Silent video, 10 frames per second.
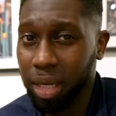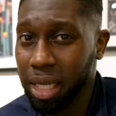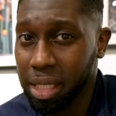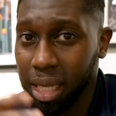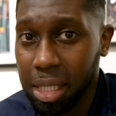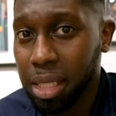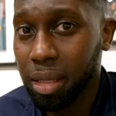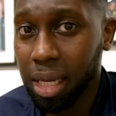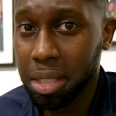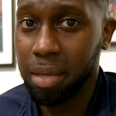because that's the
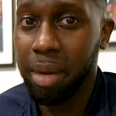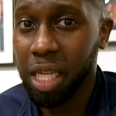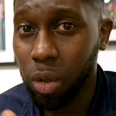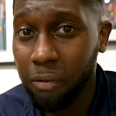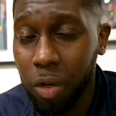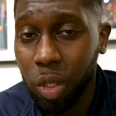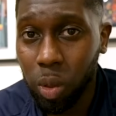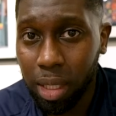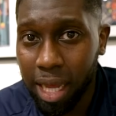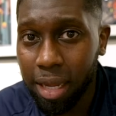best way for you
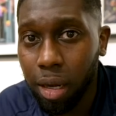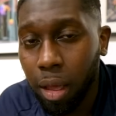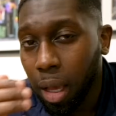to learn.